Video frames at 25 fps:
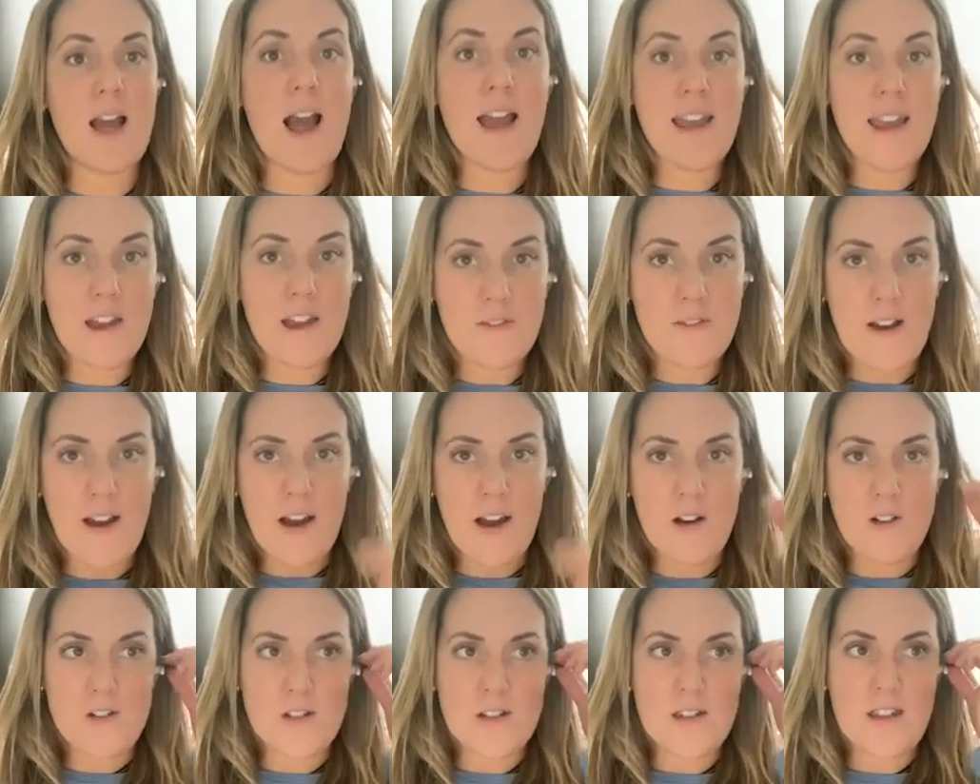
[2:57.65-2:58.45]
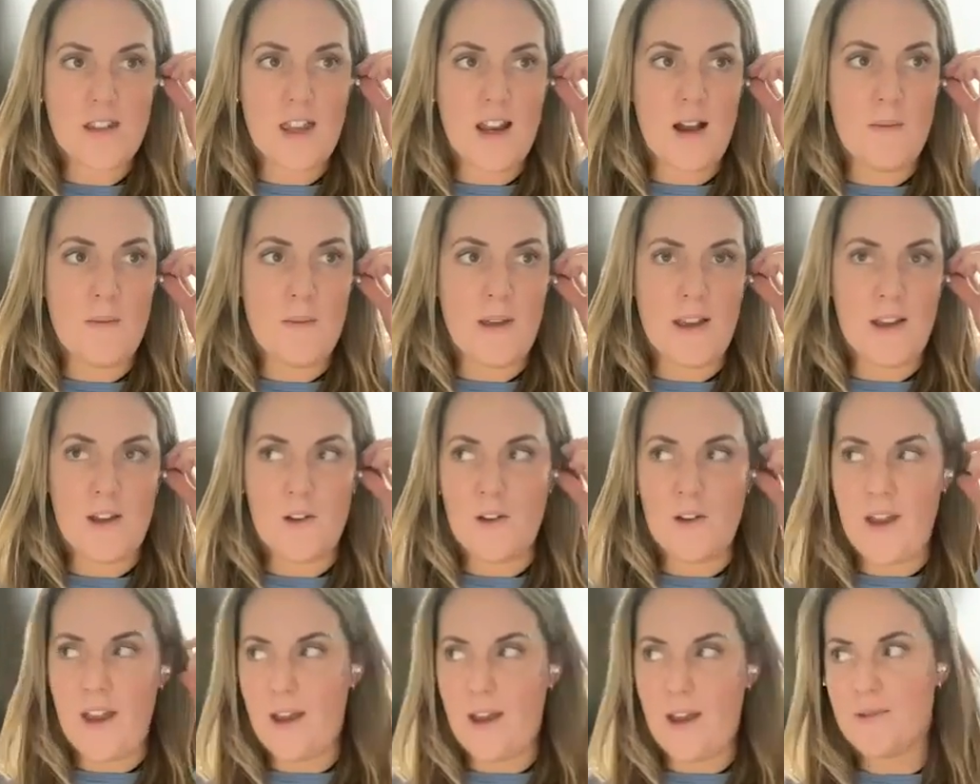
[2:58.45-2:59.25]
I have found that I'm
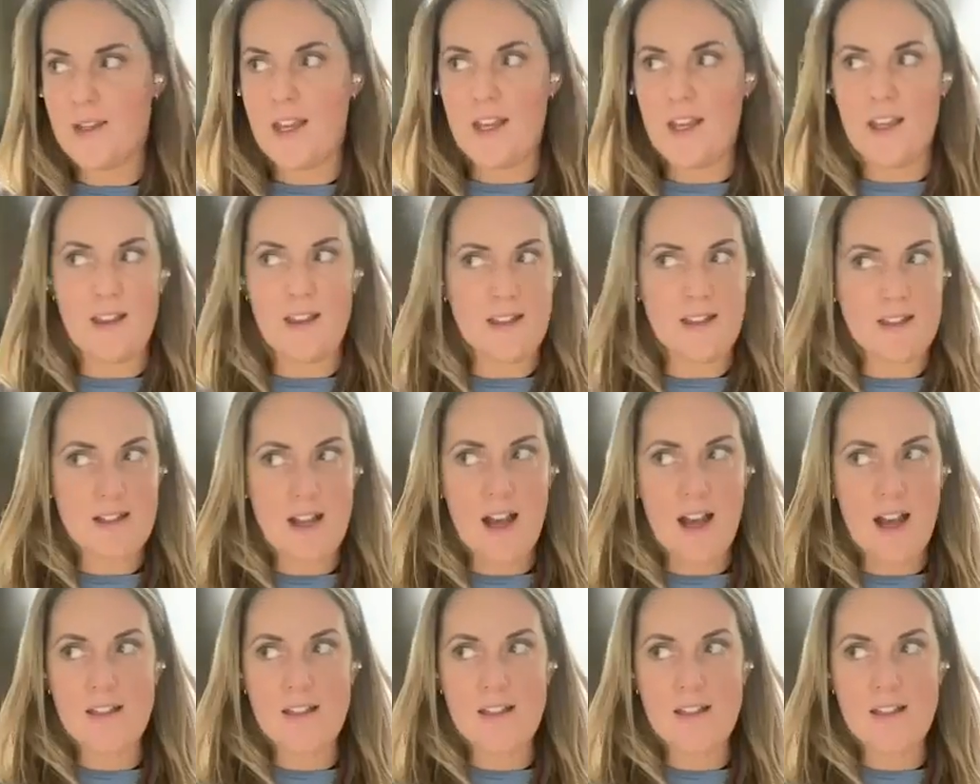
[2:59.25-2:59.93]
okay, I'm taking this